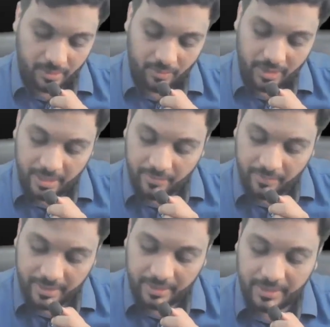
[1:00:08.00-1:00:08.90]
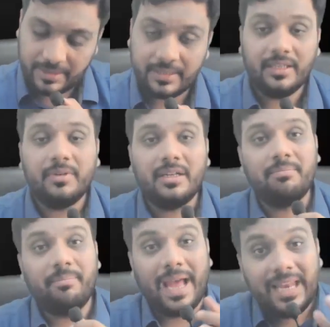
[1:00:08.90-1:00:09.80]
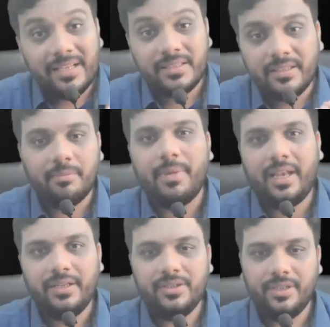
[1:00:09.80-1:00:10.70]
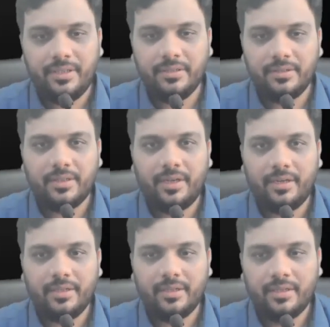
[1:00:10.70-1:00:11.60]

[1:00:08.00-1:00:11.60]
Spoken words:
Inventory is nothing but a balance in the balance sheet, correct?